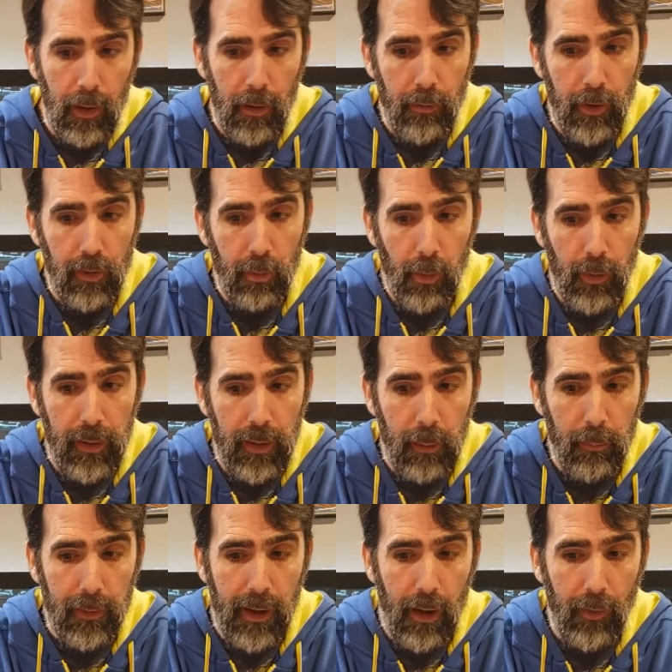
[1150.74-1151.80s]
Invisible
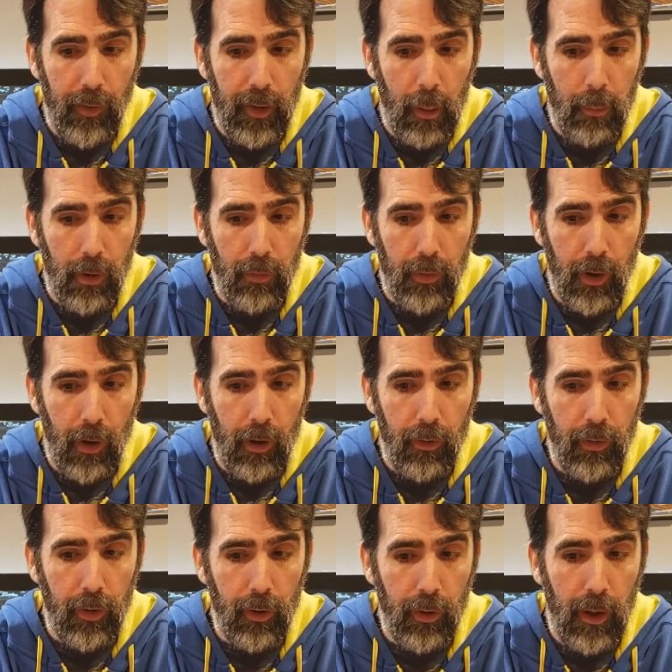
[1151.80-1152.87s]
Hymn. Count the number of
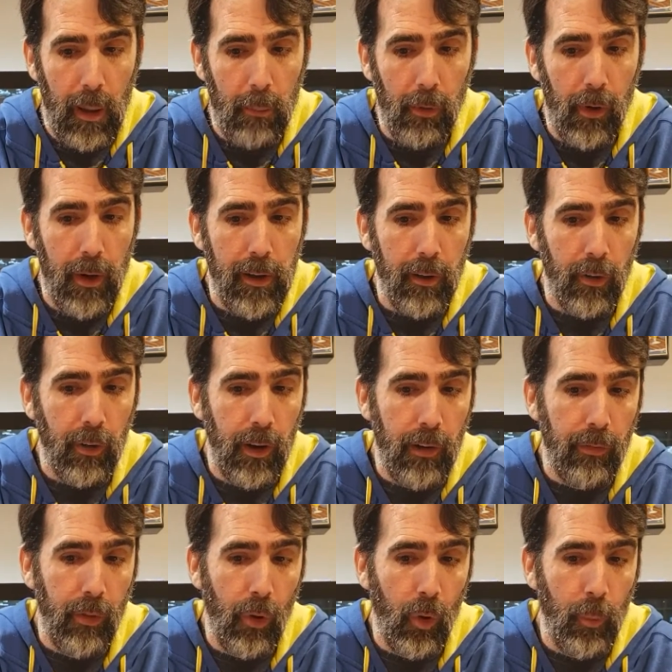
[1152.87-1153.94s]
cards in your library. Your
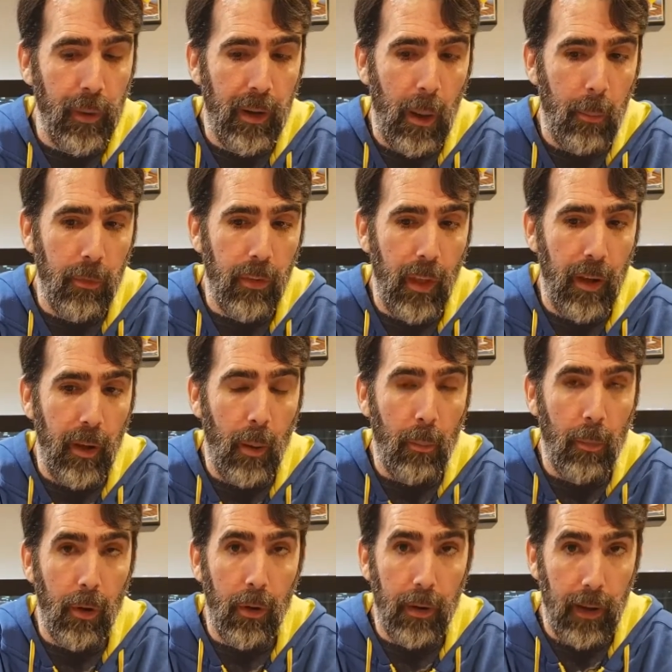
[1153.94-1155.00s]
life total becomes that
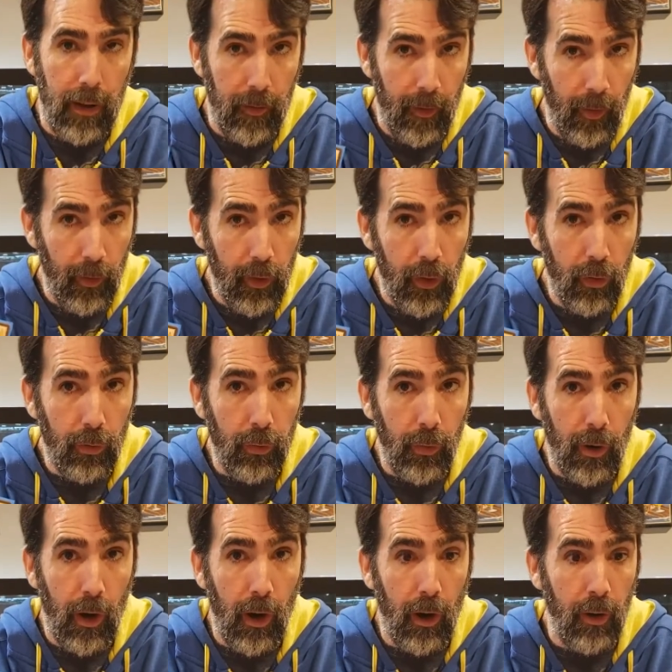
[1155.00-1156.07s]
number. Again, another
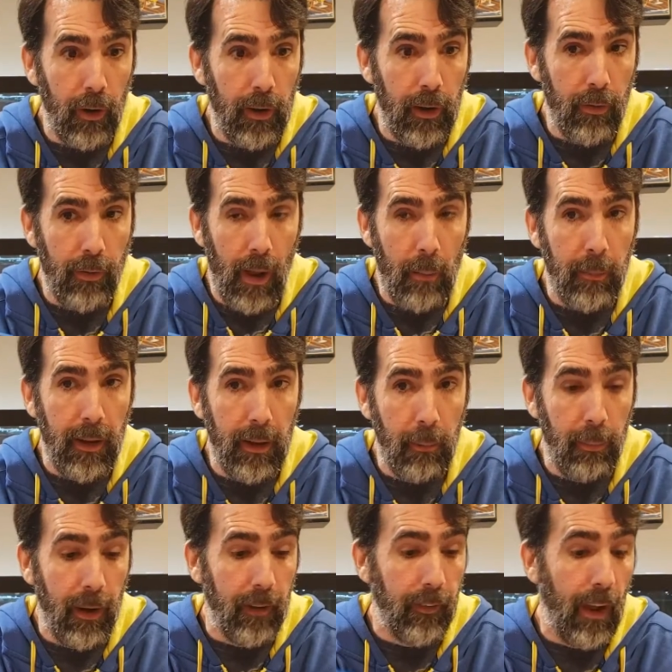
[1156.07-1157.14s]
useful card. If I'm
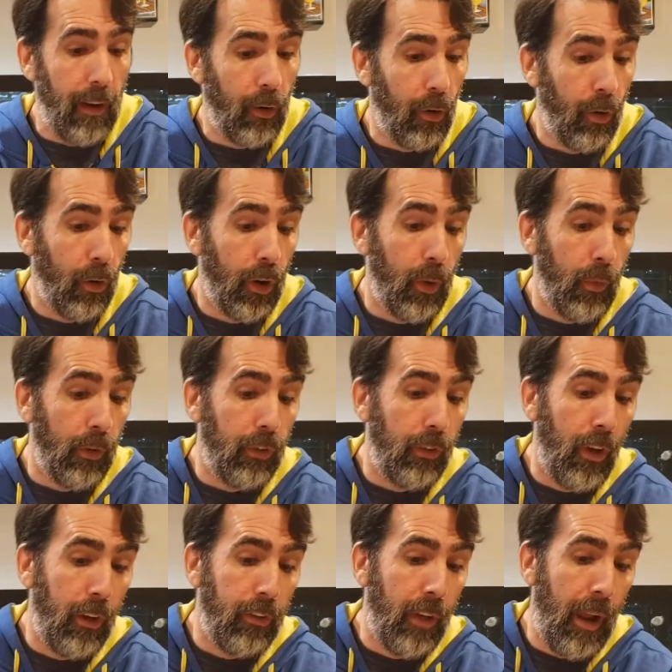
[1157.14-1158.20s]
getting picked on early, which
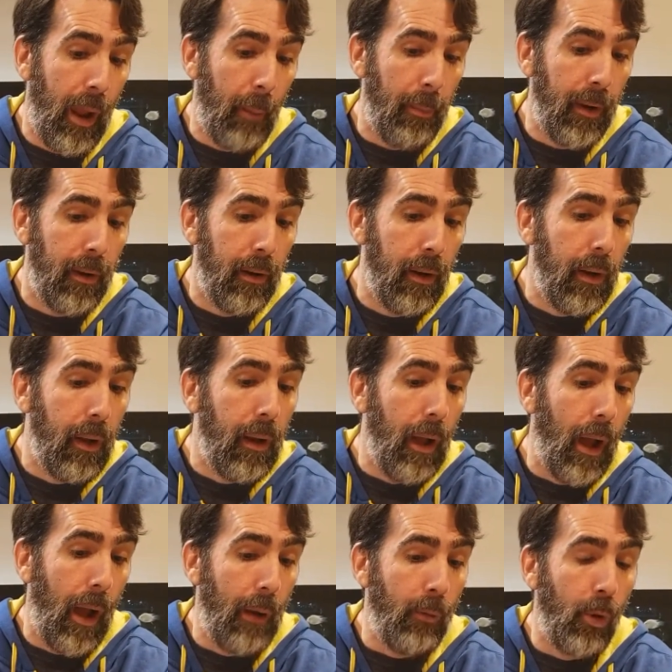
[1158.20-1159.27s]
does happen,
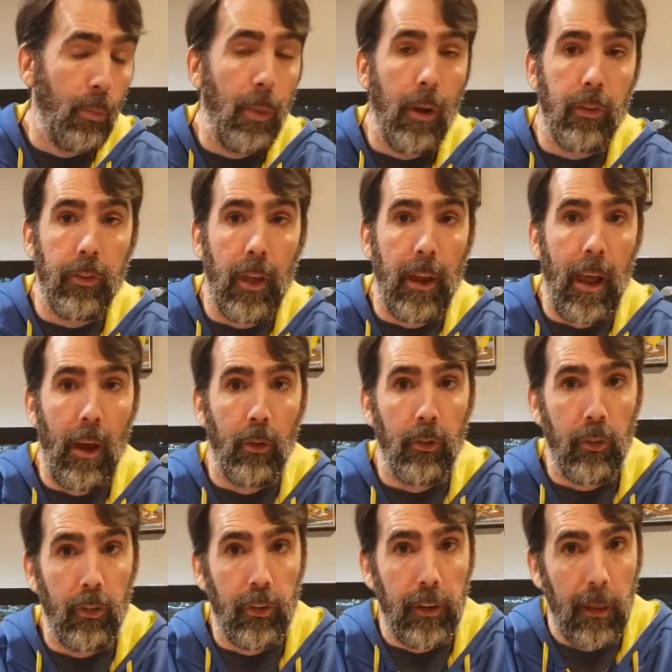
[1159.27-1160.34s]
I will bust that out
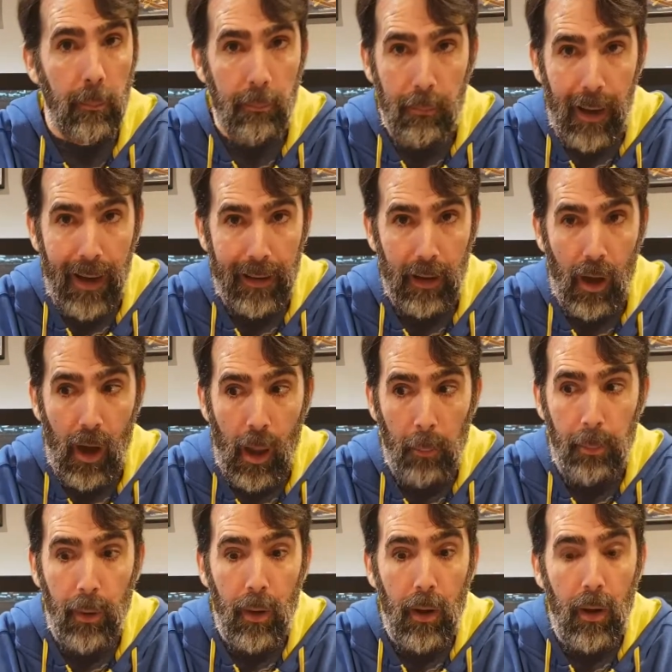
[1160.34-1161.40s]
just to get back
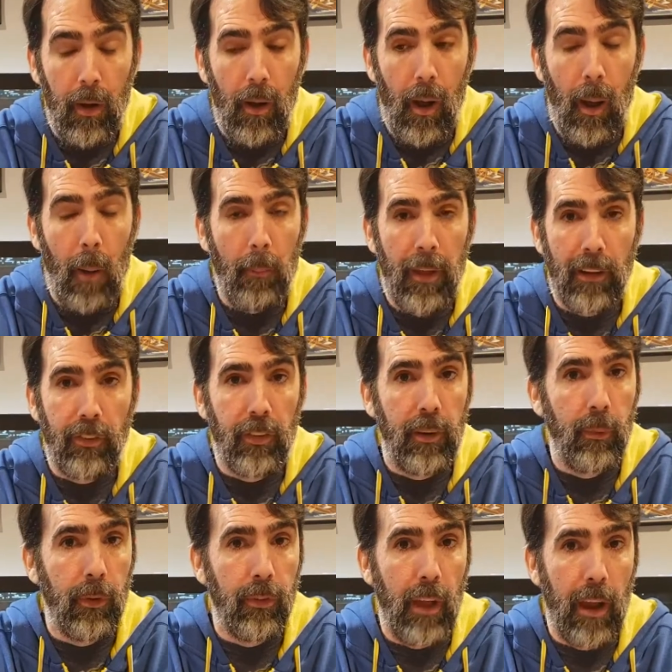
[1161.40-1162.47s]
up. That's the
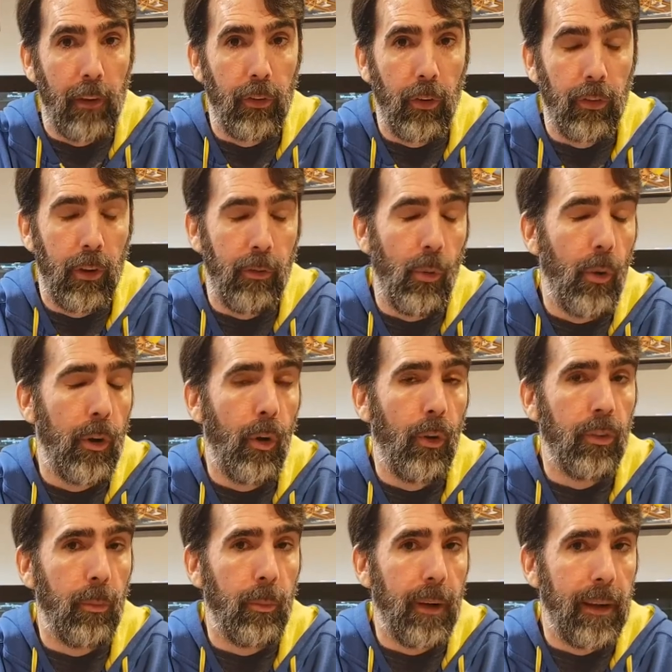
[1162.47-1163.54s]
thing with Daxos. Everyone
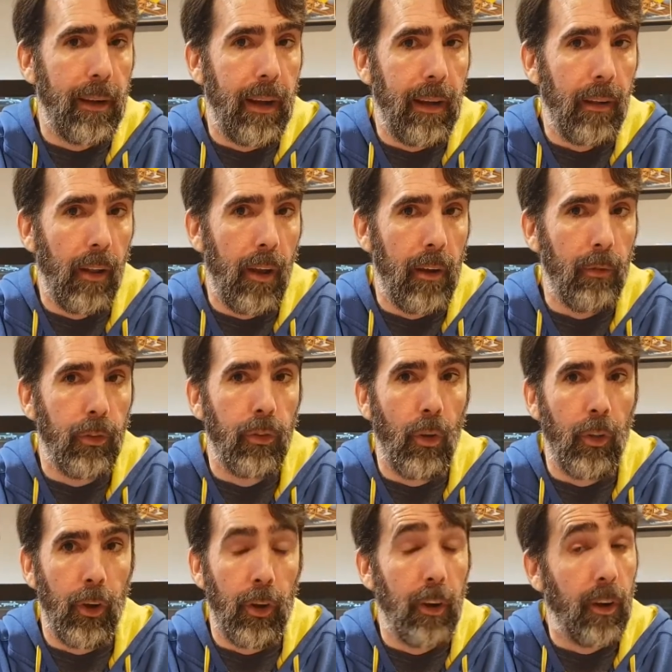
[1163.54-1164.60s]
knows I'm going to gain life,
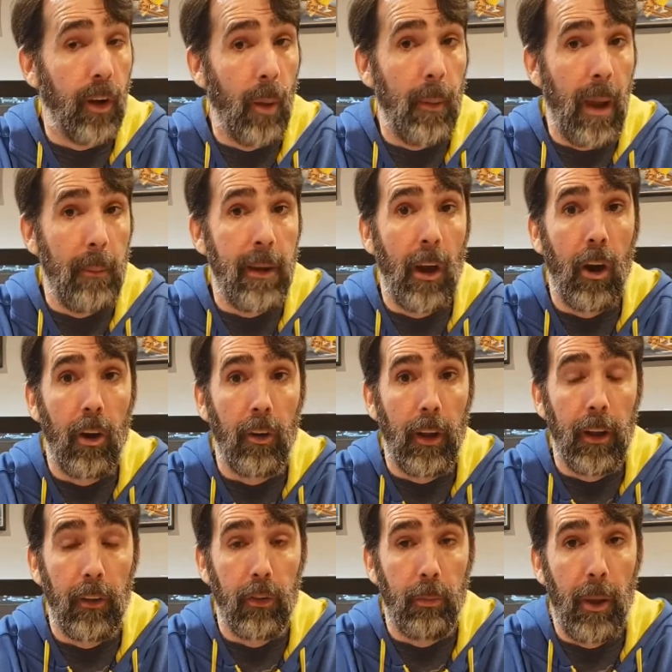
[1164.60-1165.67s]
so they're going to come at me hard
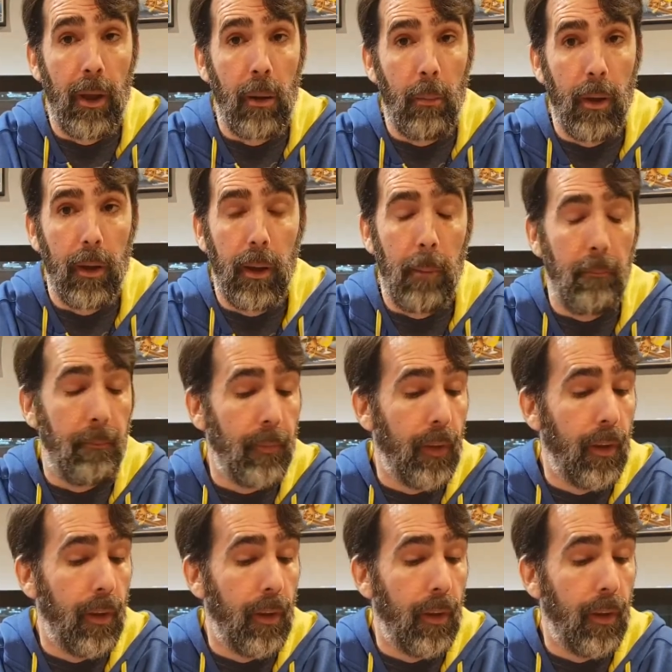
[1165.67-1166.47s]
like a spider monkey.